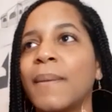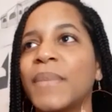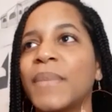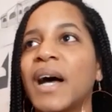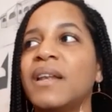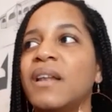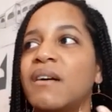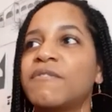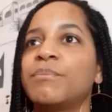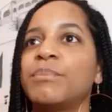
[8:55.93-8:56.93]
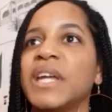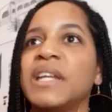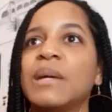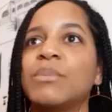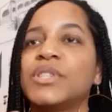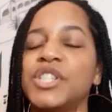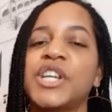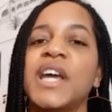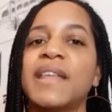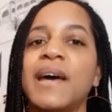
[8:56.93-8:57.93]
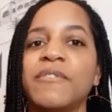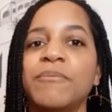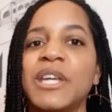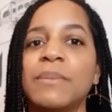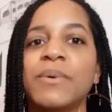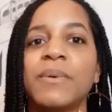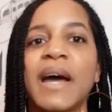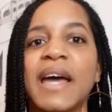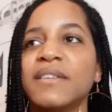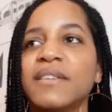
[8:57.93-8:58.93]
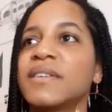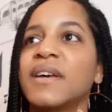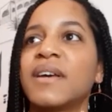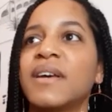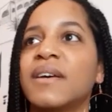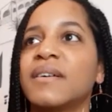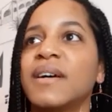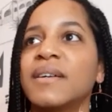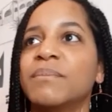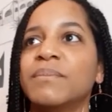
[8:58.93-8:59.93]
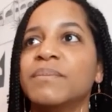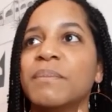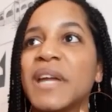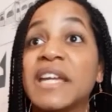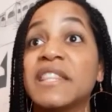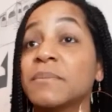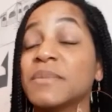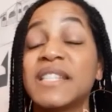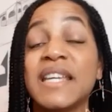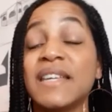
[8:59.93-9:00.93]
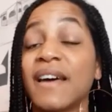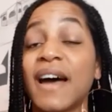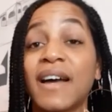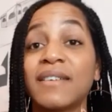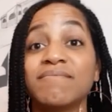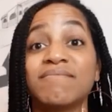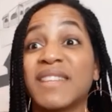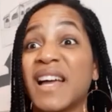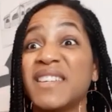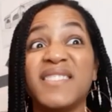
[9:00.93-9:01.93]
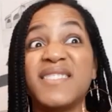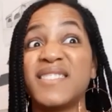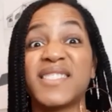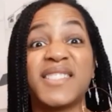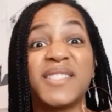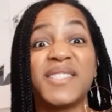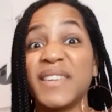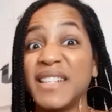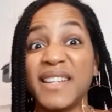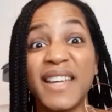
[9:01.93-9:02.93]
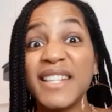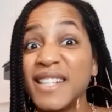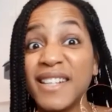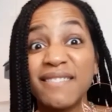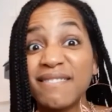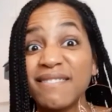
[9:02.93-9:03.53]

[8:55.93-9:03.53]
But I love being able to share that with people and making them see that, like, you can just do it in your kitchen